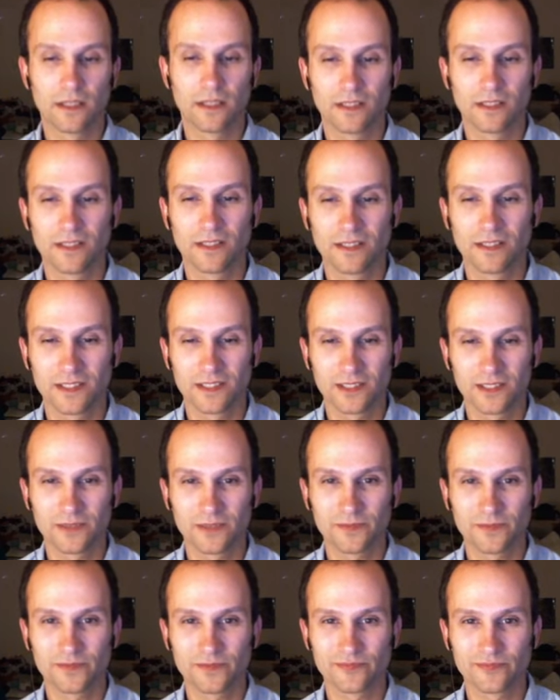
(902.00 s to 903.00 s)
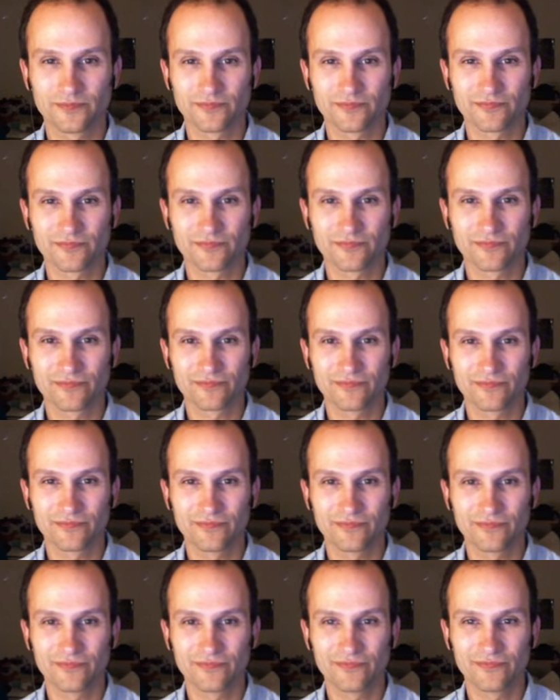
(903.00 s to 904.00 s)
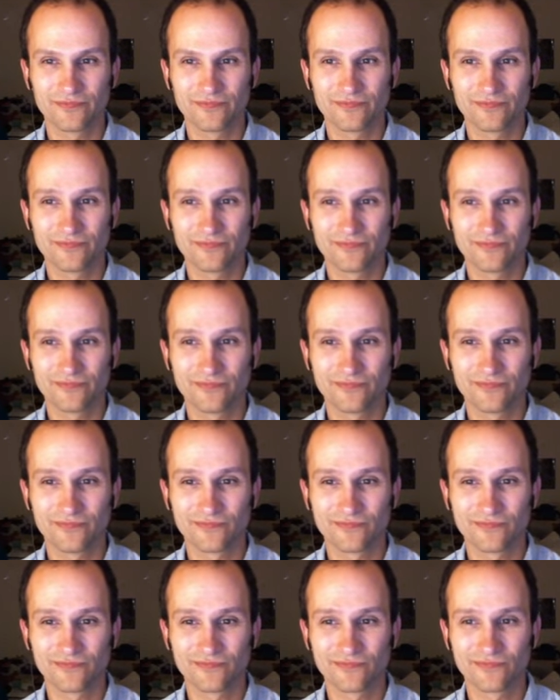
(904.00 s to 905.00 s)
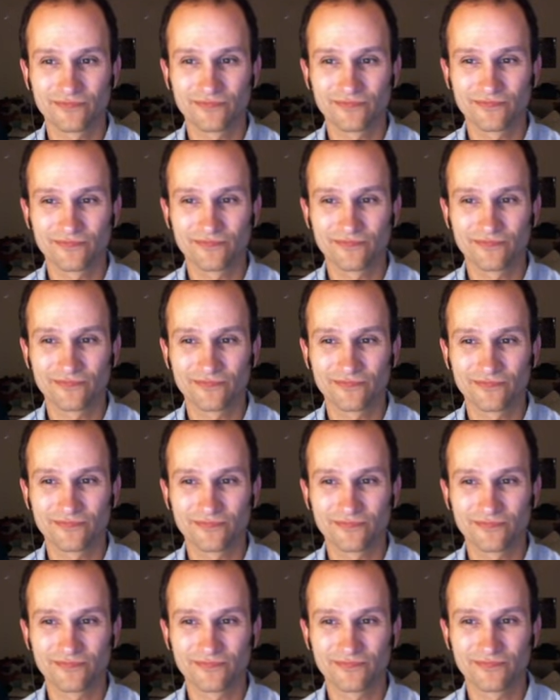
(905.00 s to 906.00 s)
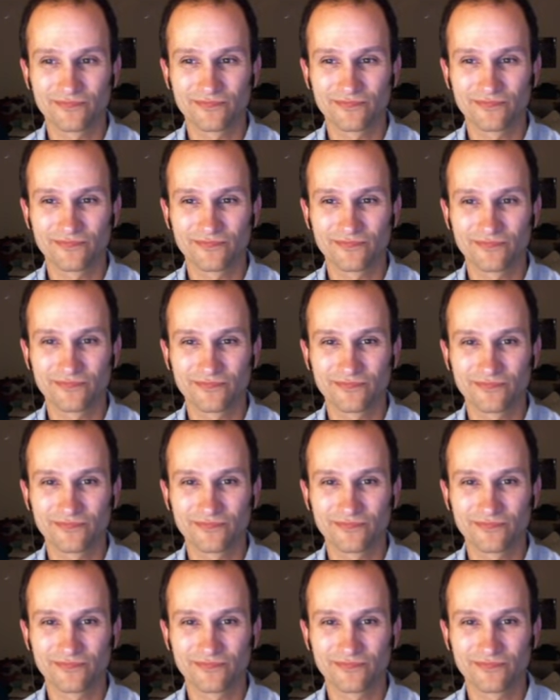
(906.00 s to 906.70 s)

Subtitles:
(silent)